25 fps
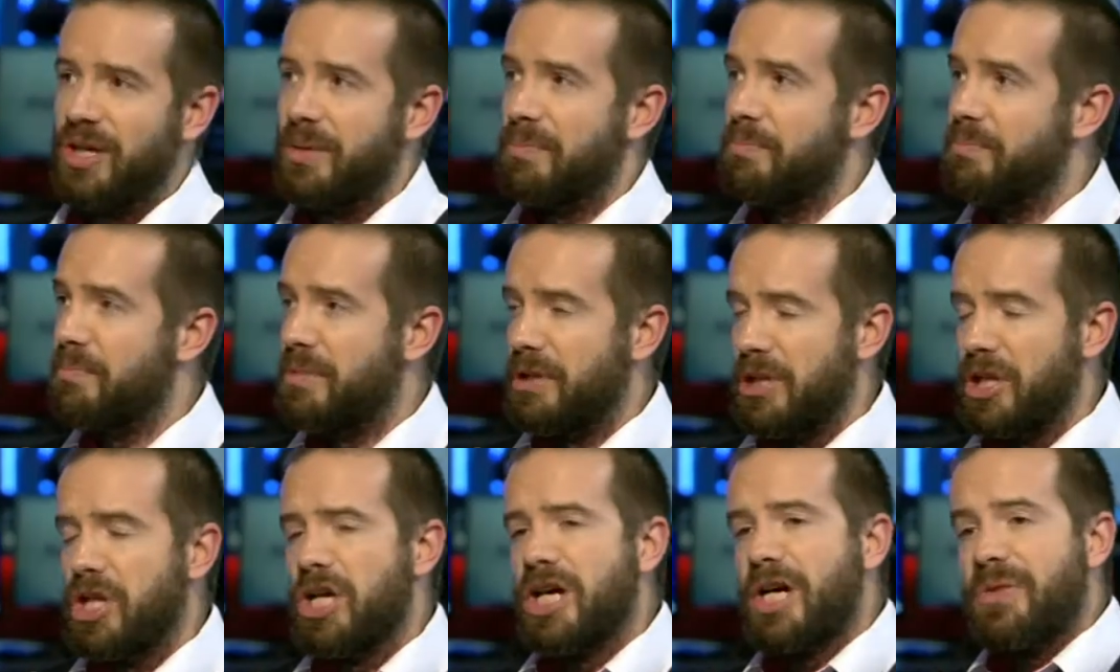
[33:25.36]

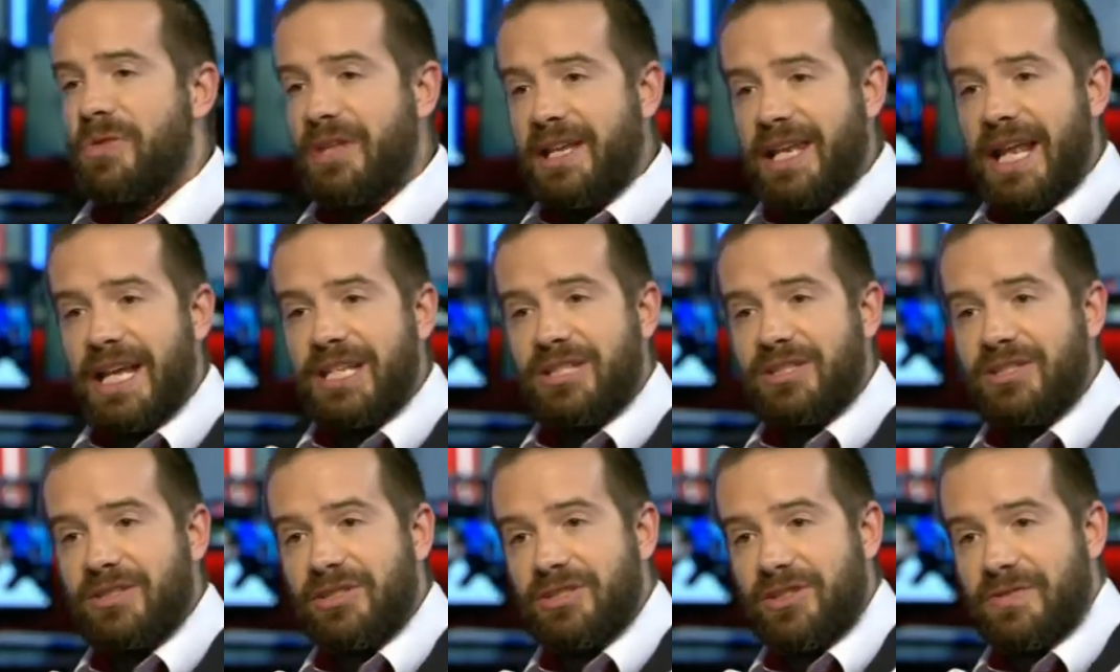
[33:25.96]
and learn the
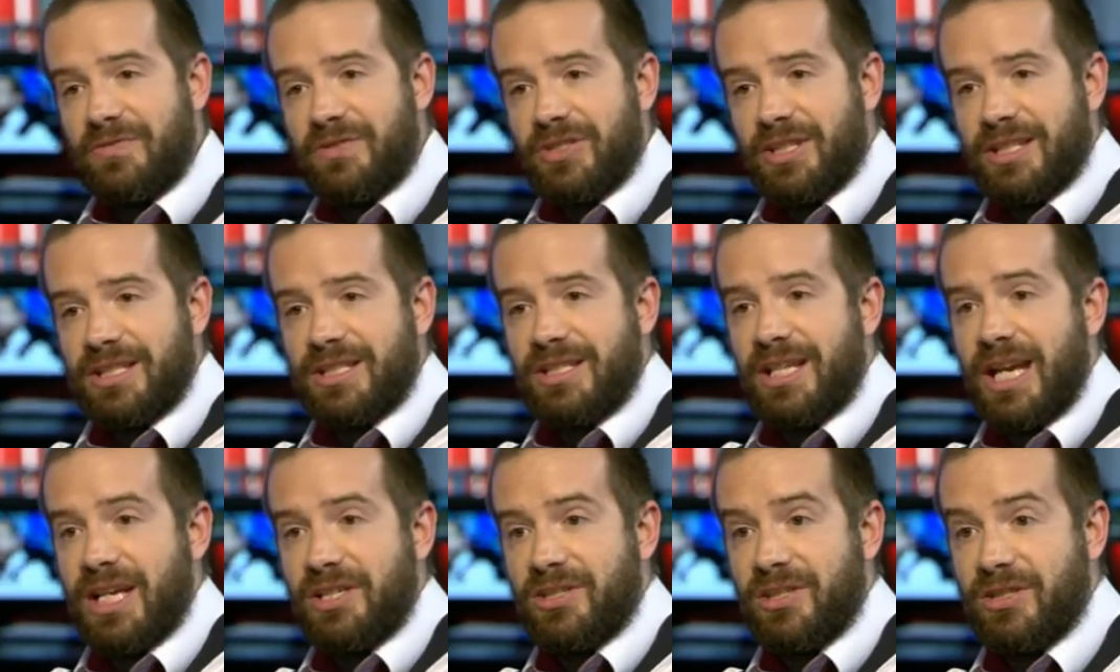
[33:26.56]
lessons of
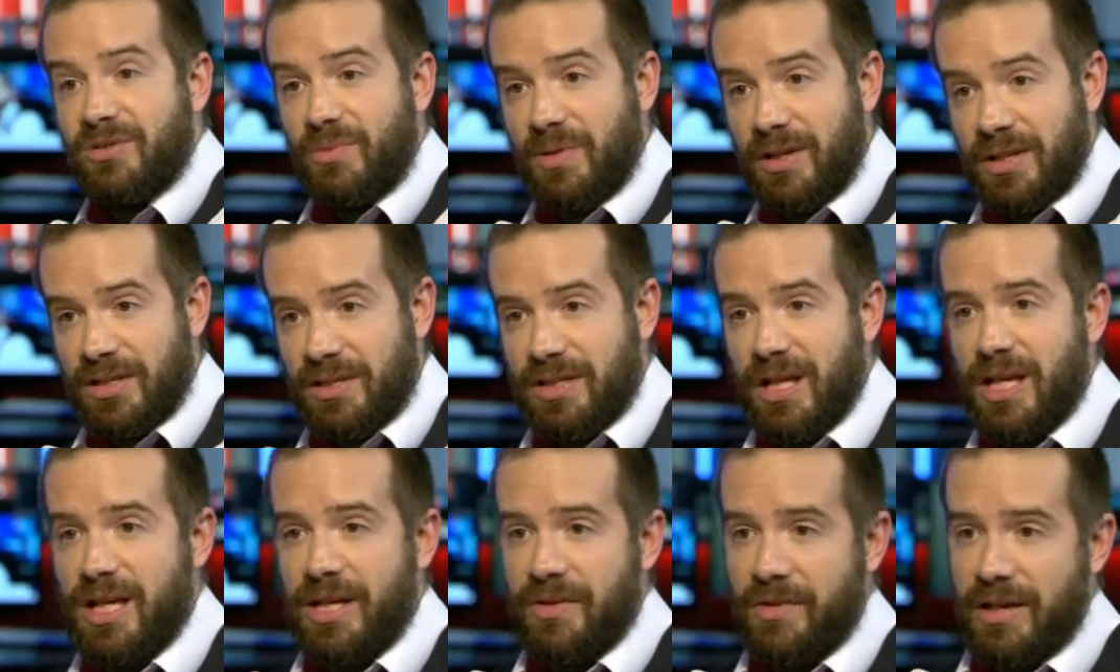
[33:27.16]
success as well as
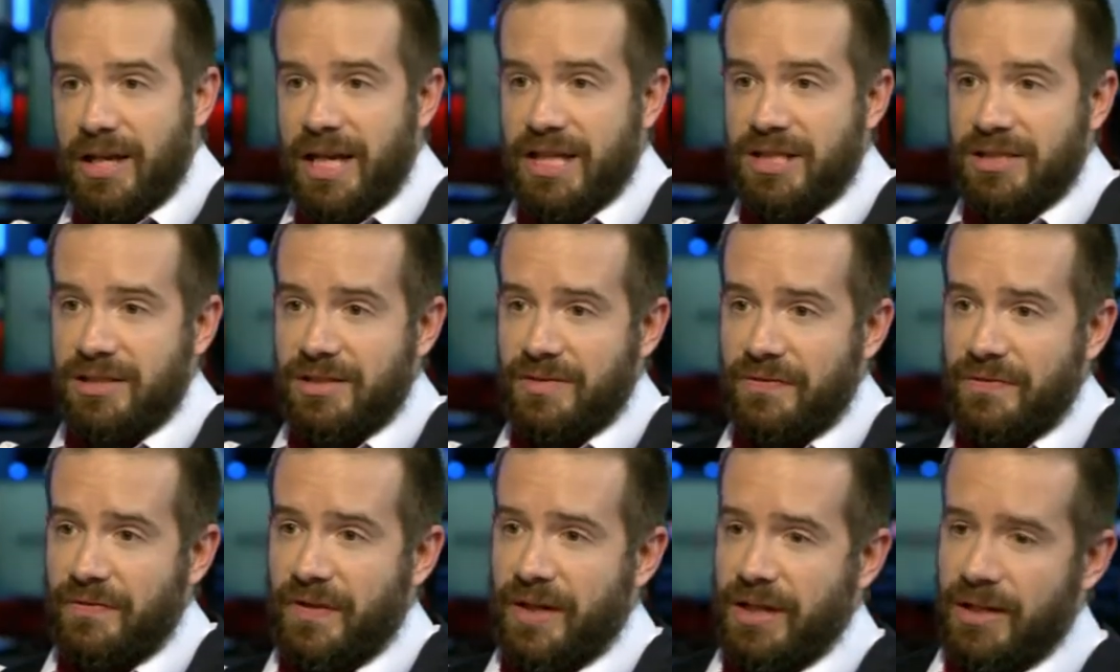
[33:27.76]
learning the lessons
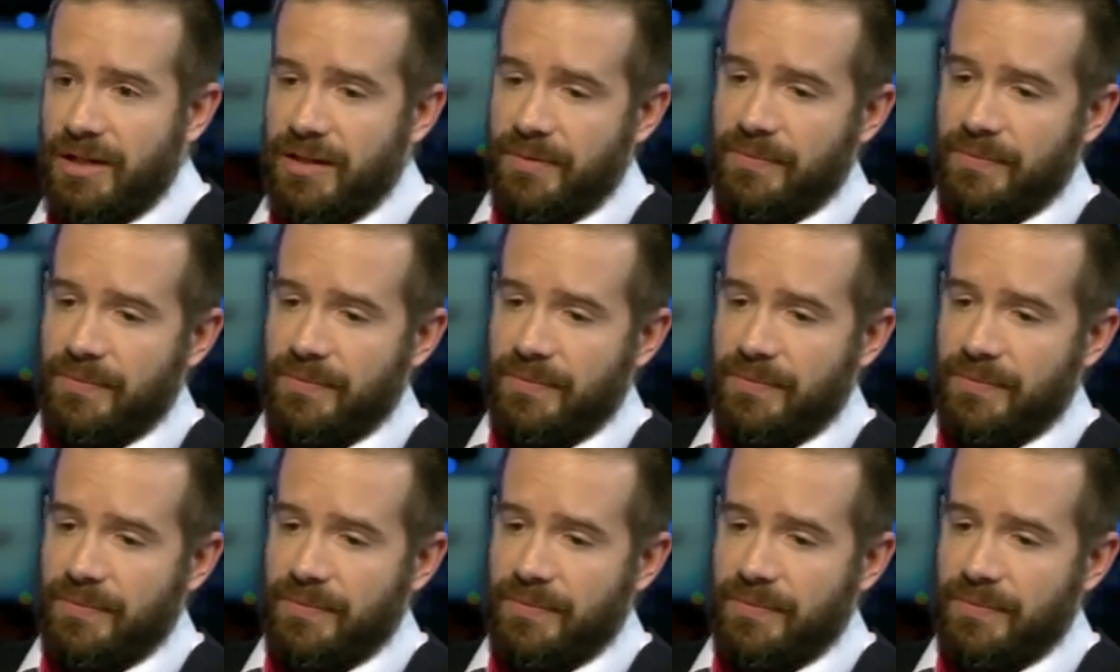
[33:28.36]
of failure.